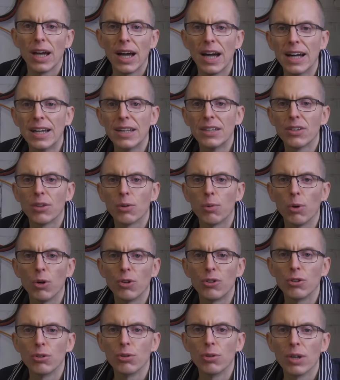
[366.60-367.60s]
and the
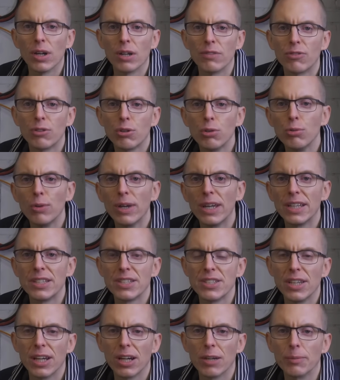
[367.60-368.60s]
Quattro have two A
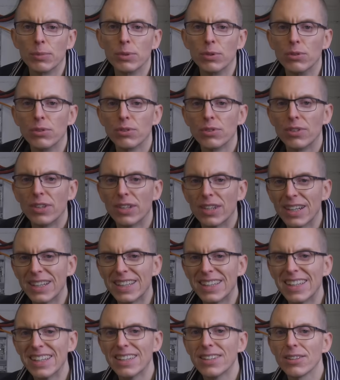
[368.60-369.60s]
C outputs. They're
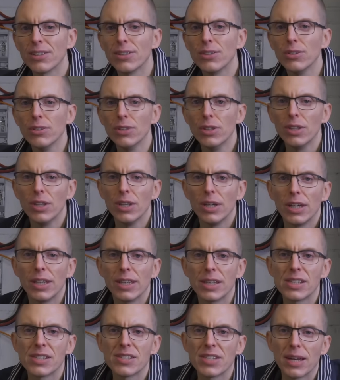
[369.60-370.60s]
identical,
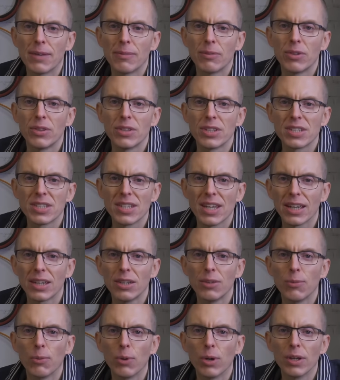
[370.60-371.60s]
except the
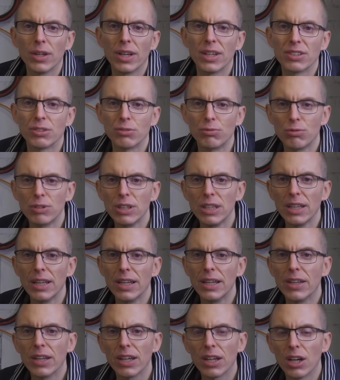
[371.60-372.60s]
second one has a
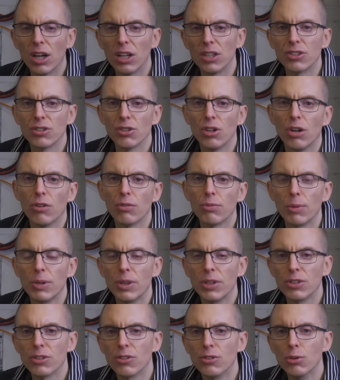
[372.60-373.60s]
relay that cuts off when
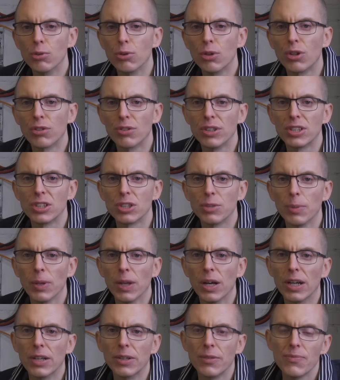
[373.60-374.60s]
there's no grid
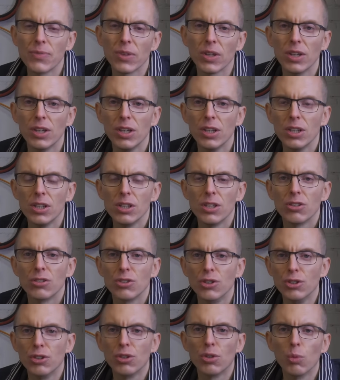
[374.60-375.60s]
supply.
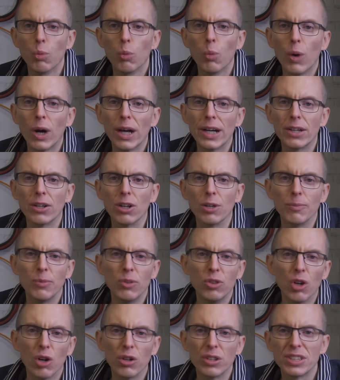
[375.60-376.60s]
So you could wire up
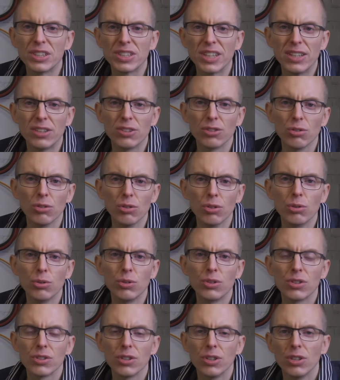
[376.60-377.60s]
non-essential
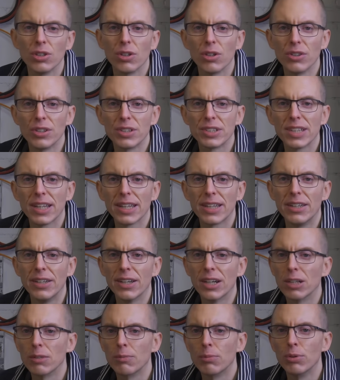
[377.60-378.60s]
loads on the second
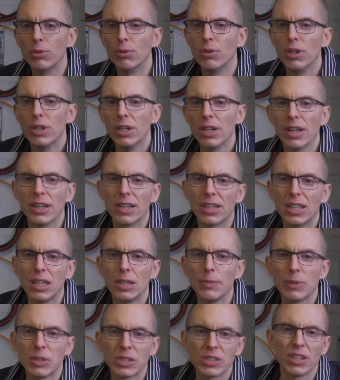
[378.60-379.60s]
output and
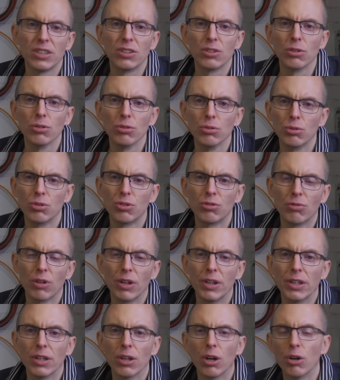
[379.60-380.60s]
keep essential loads
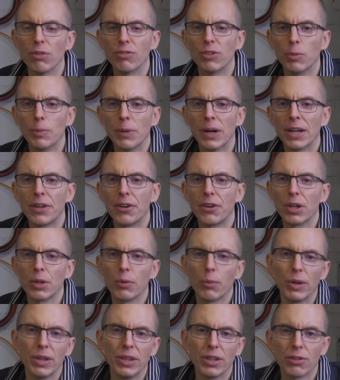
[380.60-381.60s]
running off your battery
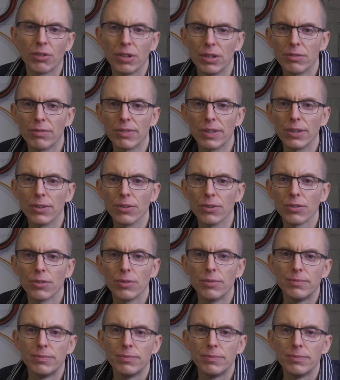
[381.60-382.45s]
when the grid fails.